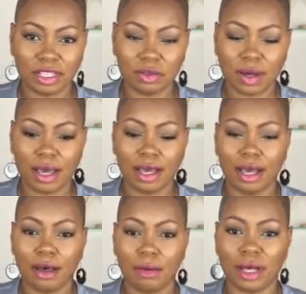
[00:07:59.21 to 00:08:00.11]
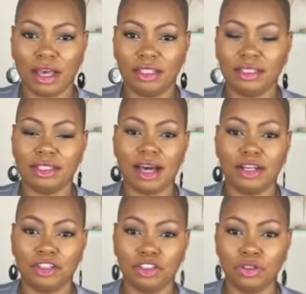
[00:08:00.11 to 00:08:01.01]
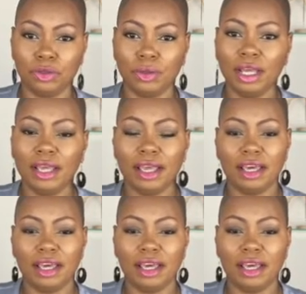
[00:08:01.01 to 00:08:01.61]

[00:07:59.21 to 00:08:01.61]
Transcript: That's why I decided to